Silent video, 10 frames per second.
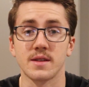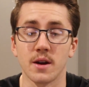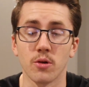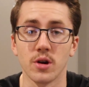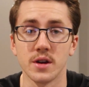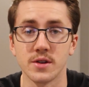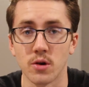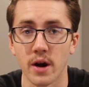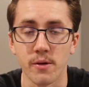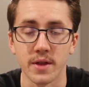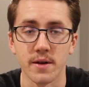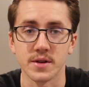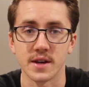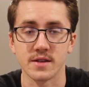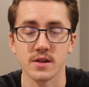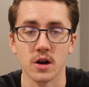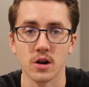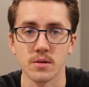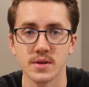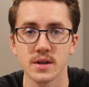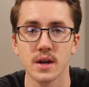steroids or I will never take SARMs.